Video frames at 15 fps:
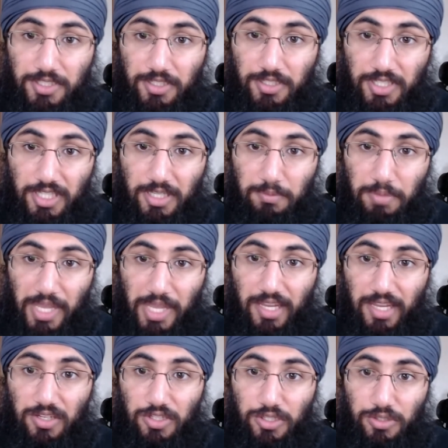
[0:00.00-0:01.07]
literally
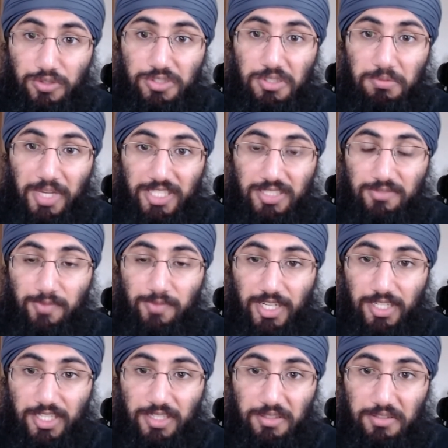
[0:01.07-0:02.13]
paid huge amounts of
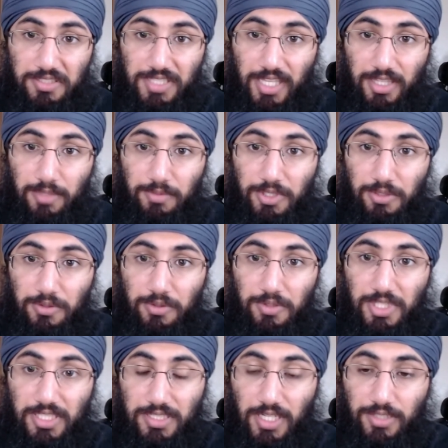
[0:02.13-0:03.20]
money to send them to
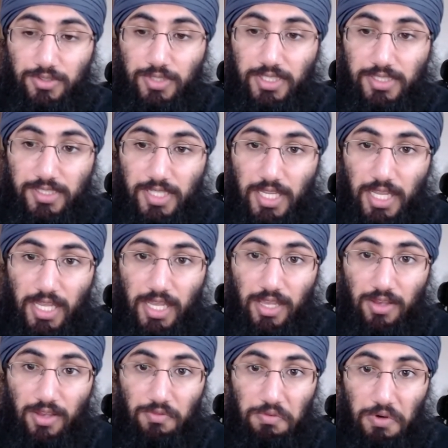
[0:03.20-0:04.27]
these countries
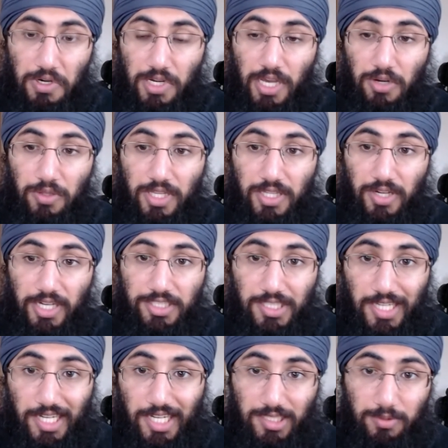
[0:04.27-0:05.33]
for not only their
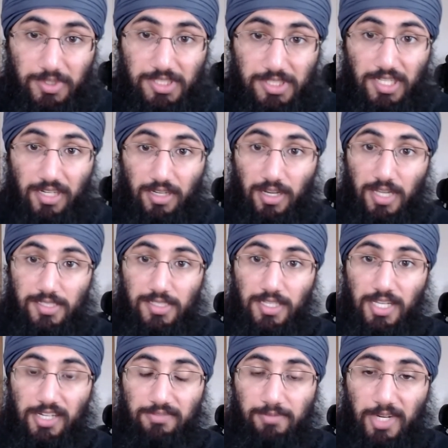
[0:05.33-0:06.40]
education, which is going to cost a
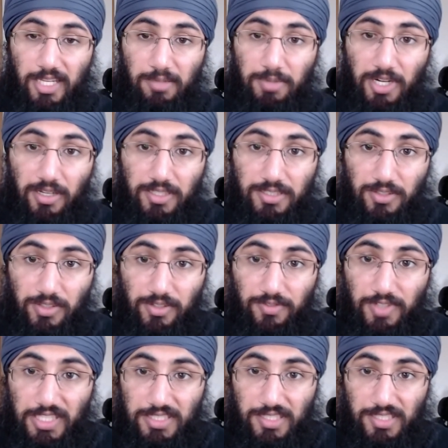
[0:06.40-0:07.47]
lot of money, but also their
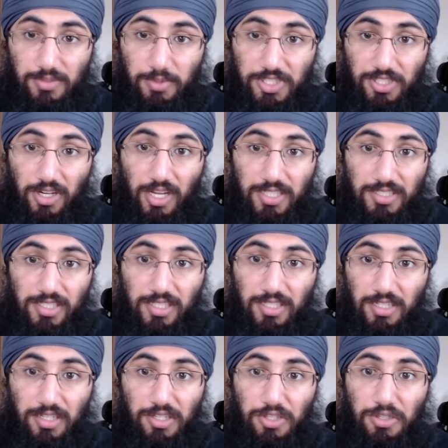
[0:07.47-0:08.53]
visas, which
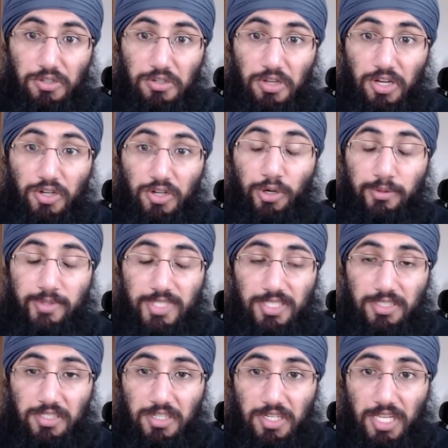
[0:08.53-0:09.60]
costed
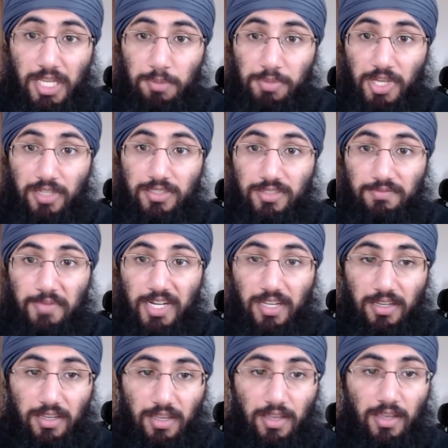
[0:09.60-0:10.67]
enormous heap tons of money.